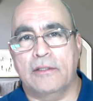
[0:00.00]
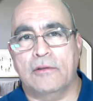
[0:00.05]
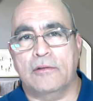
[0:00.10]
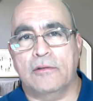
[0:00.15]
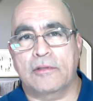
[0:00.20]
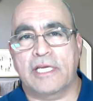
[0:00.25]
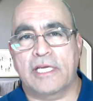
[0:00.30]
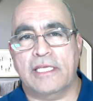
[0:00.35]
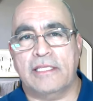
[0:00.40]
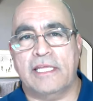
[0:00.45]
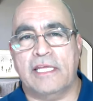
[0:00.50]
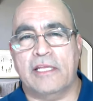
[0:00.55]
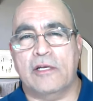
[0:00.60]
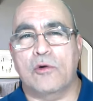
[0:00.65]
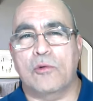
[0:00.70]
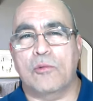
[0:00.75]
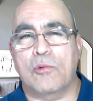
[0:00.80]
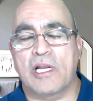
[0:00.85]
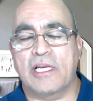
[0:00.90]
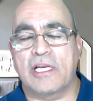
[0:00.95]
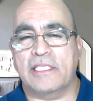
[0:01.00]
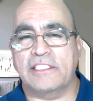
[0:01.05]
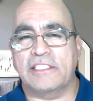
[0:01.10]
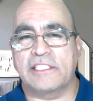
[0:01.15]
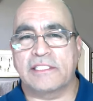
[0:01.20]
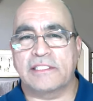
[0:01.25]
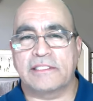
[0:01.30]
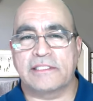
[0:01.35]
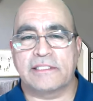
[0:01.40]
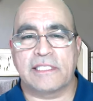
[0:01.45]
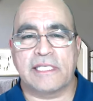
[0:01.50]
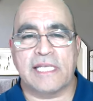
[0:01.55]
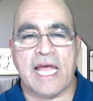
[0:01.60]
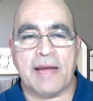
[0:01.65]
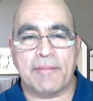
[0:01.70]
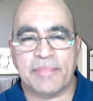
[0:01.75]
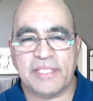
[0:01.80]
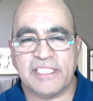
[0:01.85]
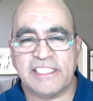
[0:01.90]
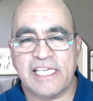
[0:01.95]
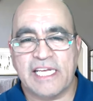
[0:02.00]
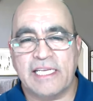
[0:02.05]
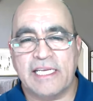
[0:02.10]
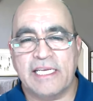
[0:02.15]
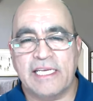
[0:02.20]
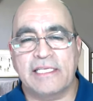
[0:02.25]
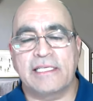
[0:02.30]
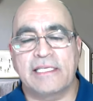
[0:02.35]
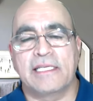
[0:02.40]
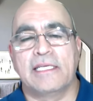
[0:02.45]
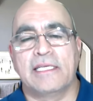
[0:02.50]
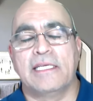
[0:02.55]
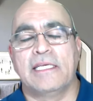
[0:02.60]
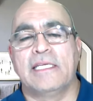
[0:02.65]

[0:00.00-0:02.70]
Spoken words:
Okay, they don't want to just dilapidate it.